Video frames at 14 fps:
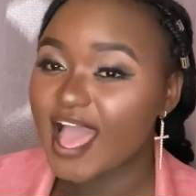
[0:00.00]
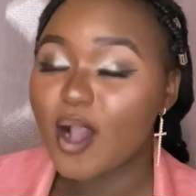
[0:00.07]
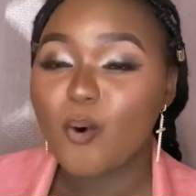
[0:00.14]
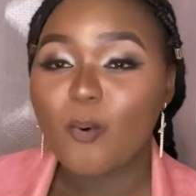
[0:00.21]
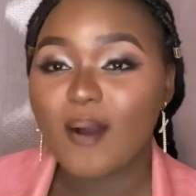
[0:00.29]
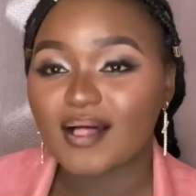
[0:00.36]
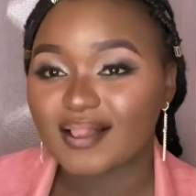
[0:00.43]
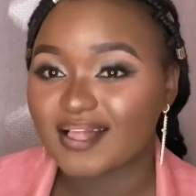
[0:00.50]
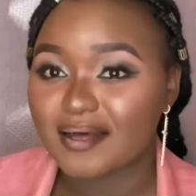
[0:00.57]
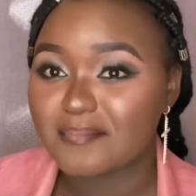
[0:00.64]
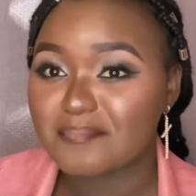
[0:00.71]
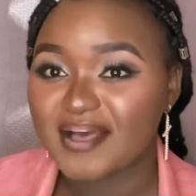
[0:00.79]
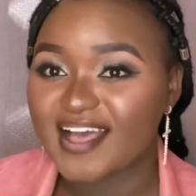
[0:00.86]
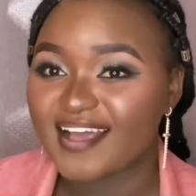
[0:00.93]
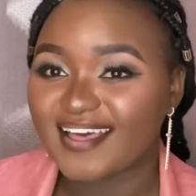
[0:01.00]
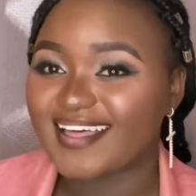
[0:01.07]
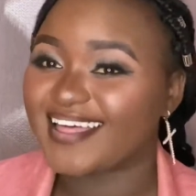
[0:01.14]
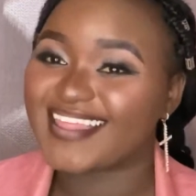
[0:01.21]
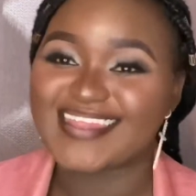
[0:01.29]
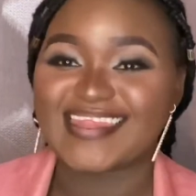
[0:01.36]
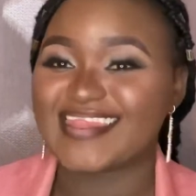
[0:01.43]
welcome back.
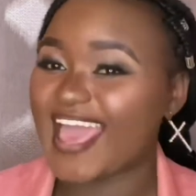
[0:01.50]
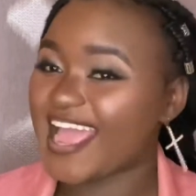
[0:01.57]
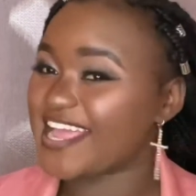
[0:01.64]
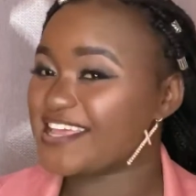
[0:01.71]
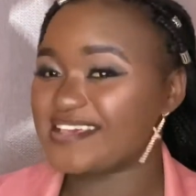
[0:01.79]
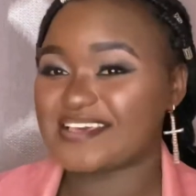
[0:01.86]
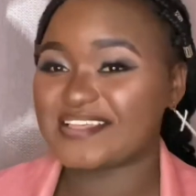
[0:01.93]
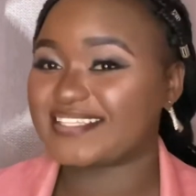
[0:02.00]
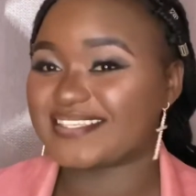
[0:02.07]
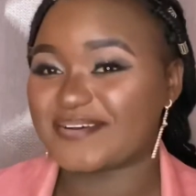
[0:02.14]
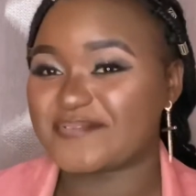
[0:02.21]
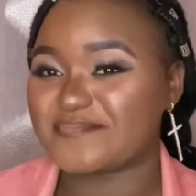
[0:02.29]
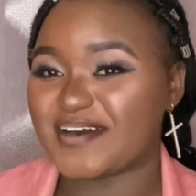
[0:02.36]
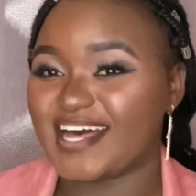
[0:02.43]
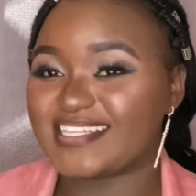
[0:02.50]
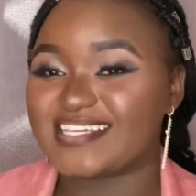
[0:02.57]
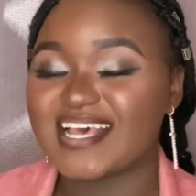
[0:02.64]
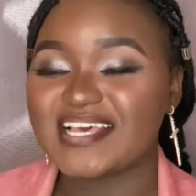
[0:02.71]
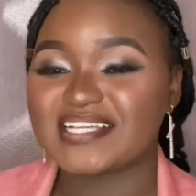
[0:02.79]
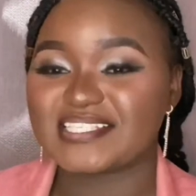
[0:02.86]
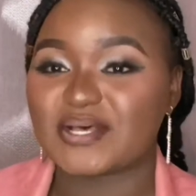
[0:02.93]
Thank you so much.
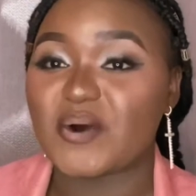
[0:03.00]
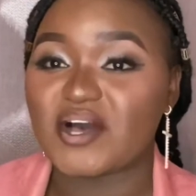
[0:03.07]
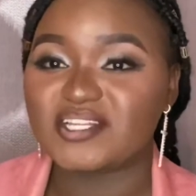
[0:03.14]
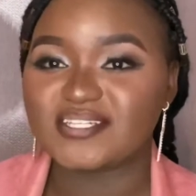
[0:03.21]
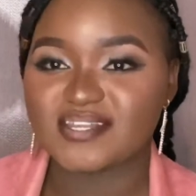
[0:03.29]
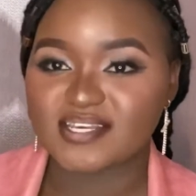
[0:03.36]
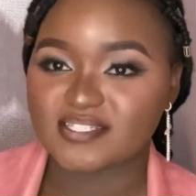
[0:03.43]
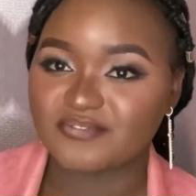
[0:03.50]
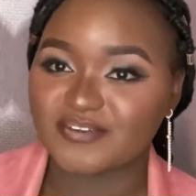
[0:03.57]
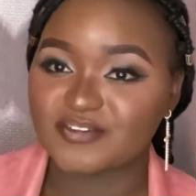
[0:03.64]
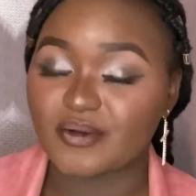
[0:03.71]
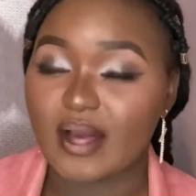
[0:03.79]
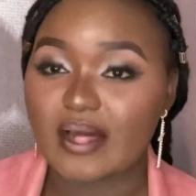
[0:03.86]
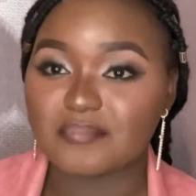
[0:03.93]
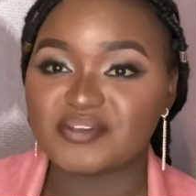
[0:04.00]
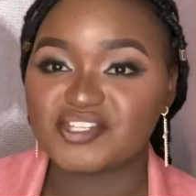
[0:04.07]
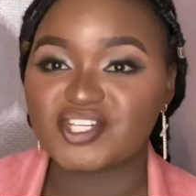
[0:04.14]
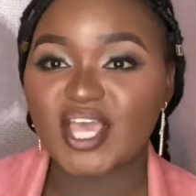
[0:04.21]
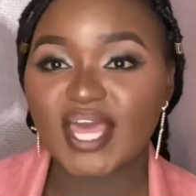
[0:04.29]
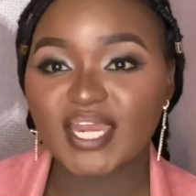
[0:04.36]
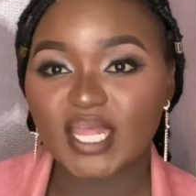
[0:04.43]
So on today's video, I'll be
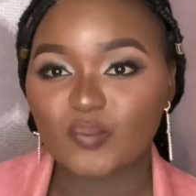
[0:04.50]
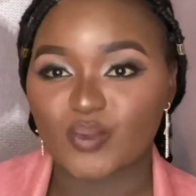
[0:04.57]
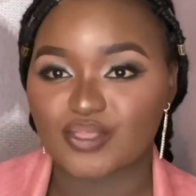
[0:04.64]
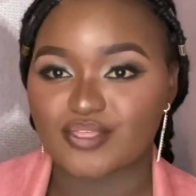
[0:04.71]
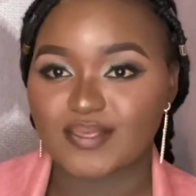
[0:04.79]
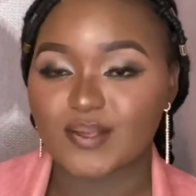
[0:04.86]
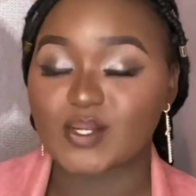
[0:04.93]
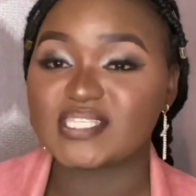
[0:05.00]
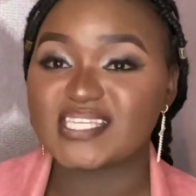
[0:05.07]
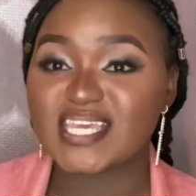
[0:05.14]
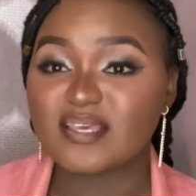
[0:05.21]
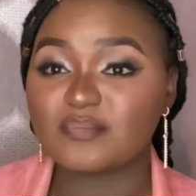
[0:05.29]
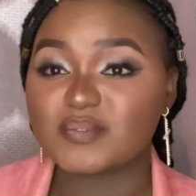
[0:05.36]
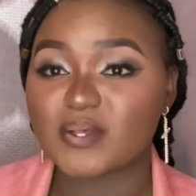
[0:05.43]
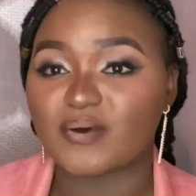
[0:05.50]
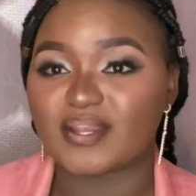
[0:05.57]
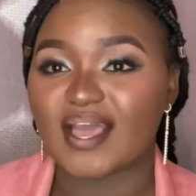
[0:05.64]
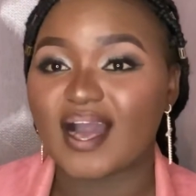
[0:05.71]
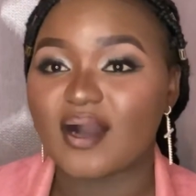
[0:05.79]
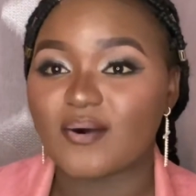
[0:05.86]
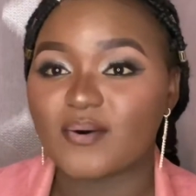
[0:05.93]
sharing with you tips on
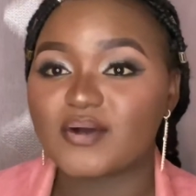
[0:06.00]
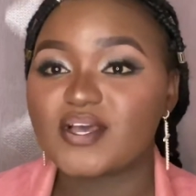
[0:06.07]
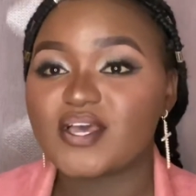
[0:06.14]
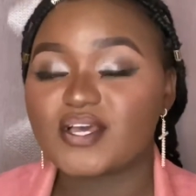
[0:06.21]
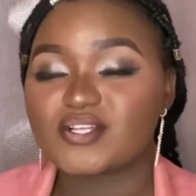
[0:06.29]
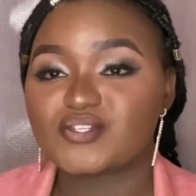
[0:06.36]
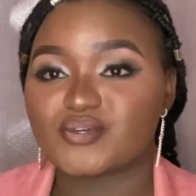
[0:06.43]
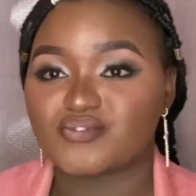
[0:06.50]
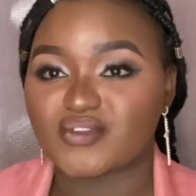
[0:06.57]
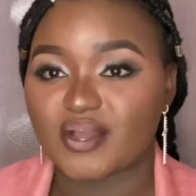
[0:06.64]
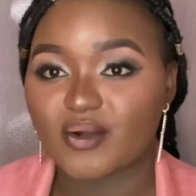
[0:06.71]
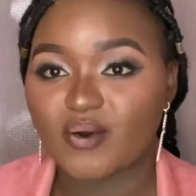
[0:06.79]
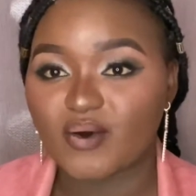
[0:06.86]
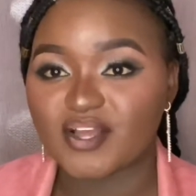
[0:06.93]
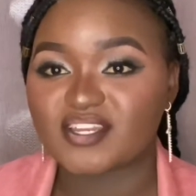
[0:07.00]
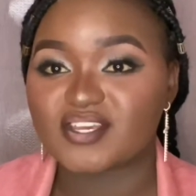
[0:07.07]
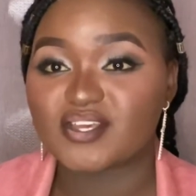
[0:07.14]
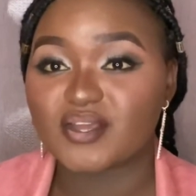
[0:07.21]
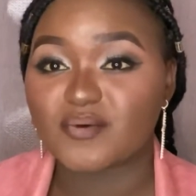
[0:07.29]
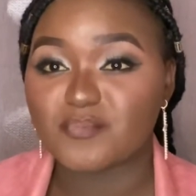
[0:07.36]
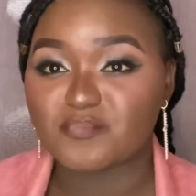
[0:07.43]
how to record
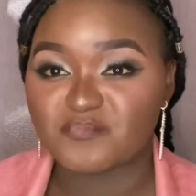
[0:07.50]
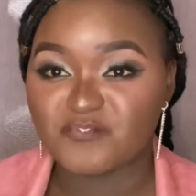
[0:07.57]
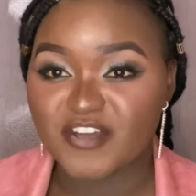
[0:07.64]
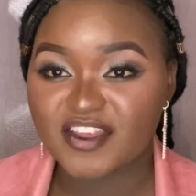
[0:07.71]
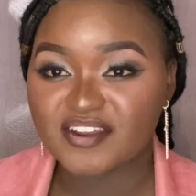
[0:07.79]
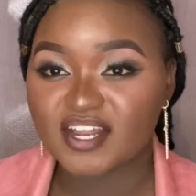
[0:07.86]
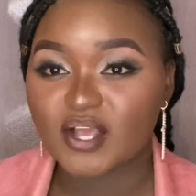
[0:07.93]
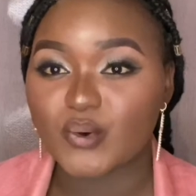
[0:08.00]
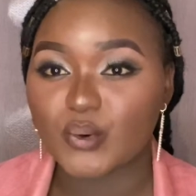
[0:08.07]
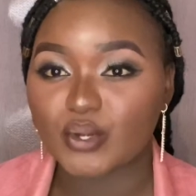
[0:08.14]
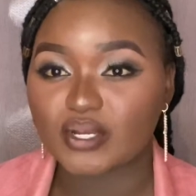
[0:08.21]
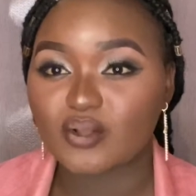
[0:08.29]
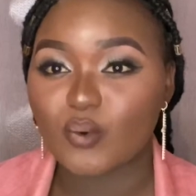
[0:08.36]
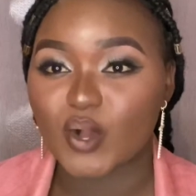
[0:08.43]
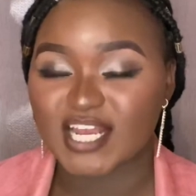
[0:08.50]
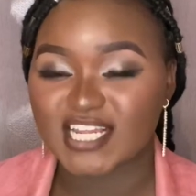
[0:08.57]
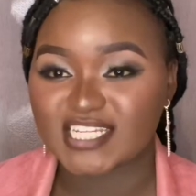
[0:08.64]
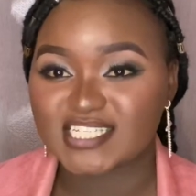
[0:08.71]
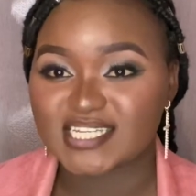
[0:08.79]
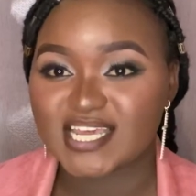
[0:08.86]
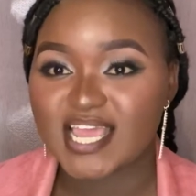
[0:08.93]
very good
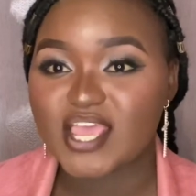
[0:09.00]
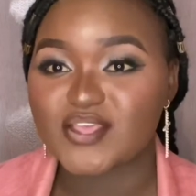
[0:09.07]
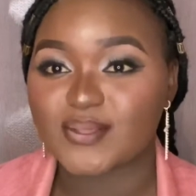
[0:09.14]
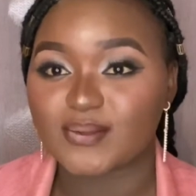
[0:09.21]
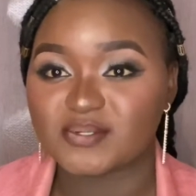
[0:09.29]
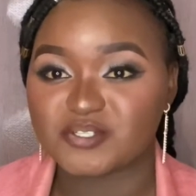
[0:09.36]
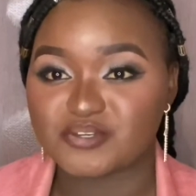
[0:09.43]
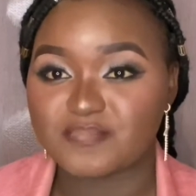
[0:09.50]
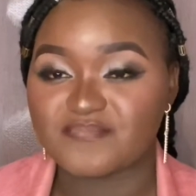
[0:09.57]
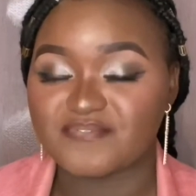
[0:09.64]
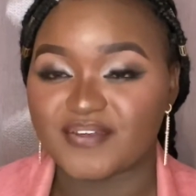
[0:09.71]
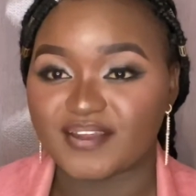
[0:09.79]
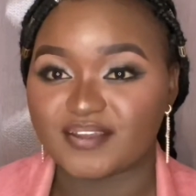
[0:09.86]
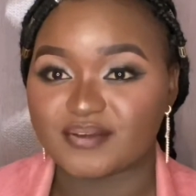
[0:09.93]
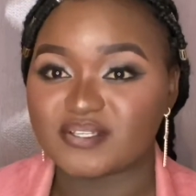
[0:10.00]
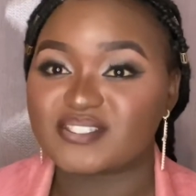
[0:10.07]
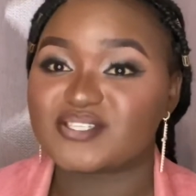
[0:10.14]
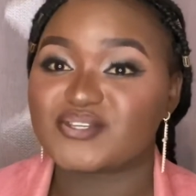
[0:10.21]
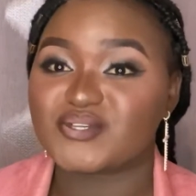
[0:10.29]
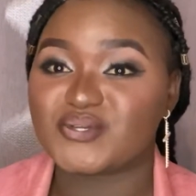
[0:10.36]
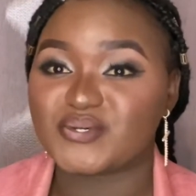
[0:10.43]
quality YouTube videos
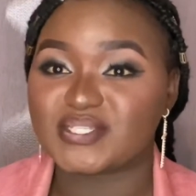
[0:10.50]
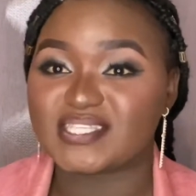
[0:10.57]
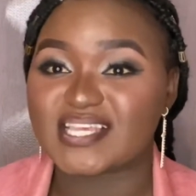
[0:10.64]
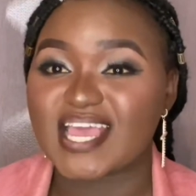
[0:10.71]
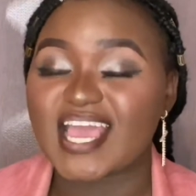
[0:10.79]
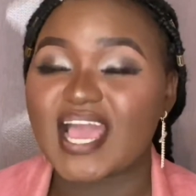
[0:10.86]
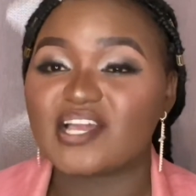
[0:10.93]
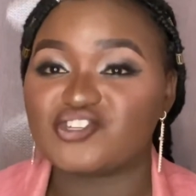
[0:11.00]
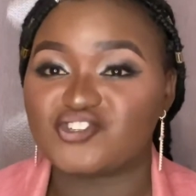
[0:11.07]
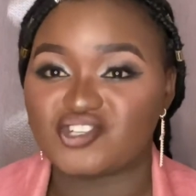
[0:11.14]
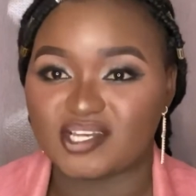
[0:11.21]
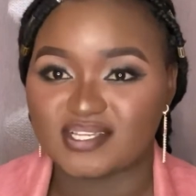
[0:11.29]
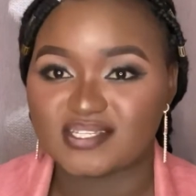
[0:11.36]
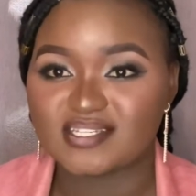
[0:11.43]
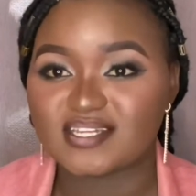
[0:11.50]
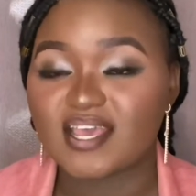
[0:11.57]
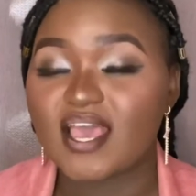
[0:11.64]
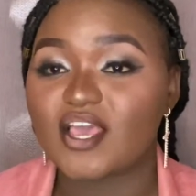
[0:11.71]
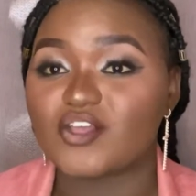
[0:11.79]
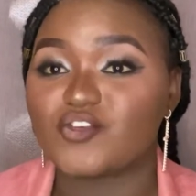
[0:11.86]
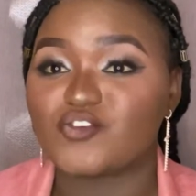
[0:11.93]
using just
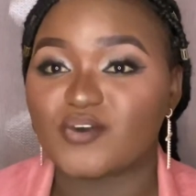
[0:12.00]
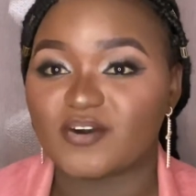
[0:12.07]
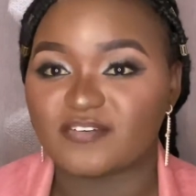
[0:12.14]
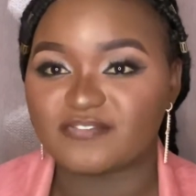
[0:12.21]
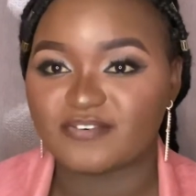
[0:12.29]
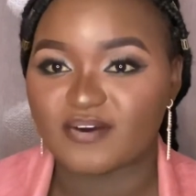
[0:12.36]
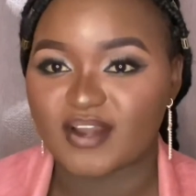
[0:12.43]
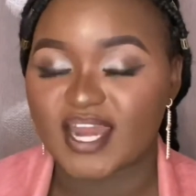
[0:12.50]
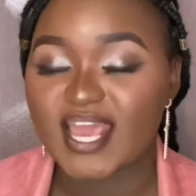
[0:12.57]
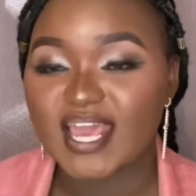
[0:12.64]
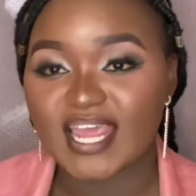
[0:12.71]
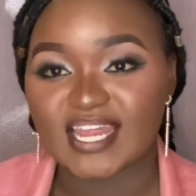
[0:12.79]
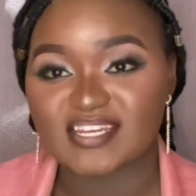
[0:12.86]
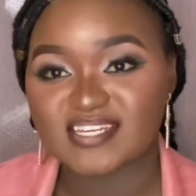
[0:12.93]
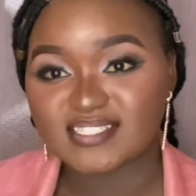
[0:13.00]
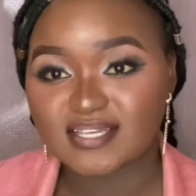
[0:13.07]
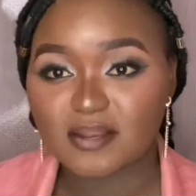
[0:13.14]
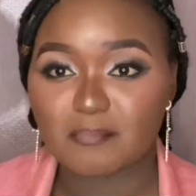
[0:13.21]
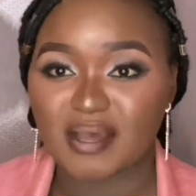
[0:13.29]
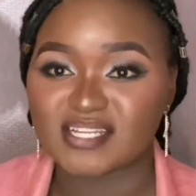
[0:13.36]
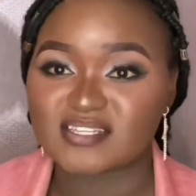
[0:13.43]
your phone. It doesn't
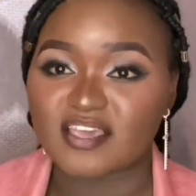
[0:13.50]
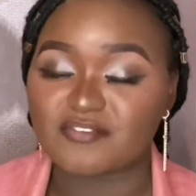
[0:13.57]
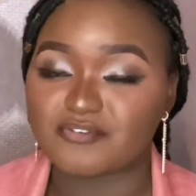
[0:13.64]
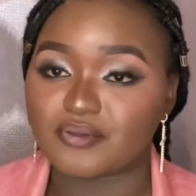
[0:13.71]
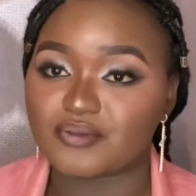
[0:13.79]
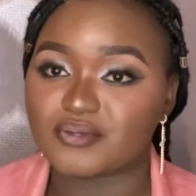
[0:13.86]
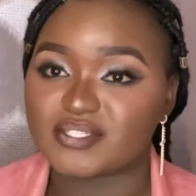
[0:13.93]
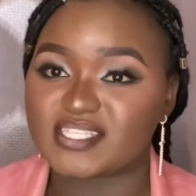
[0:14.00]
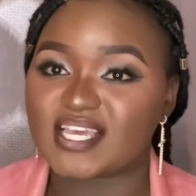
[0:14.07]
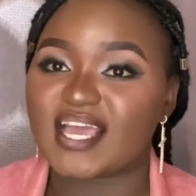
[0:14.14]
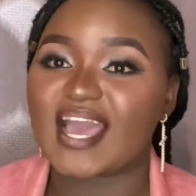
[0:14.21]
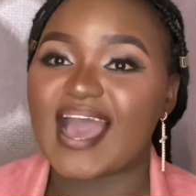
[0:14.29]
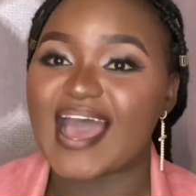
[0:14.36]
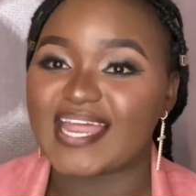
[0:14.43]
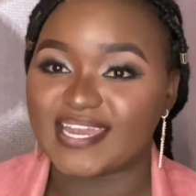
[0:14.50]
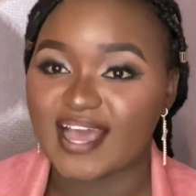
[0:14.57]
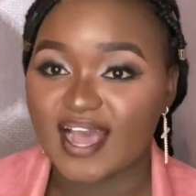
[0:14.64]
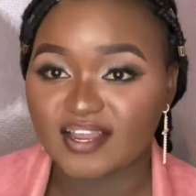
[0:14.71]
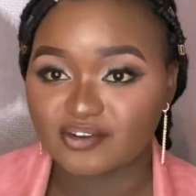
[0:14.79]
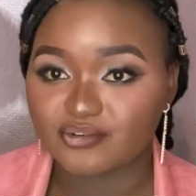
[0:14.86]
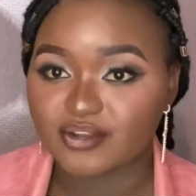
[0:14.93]
matter if you're using an
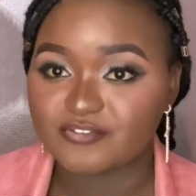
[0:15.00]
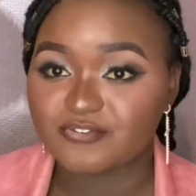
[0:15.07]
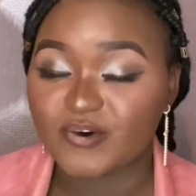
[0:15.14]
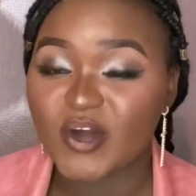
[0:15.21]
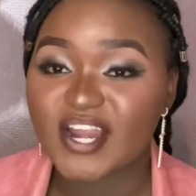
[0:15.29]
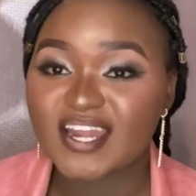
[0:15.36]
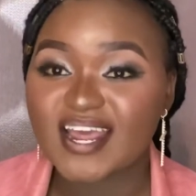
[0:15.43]
Android phone,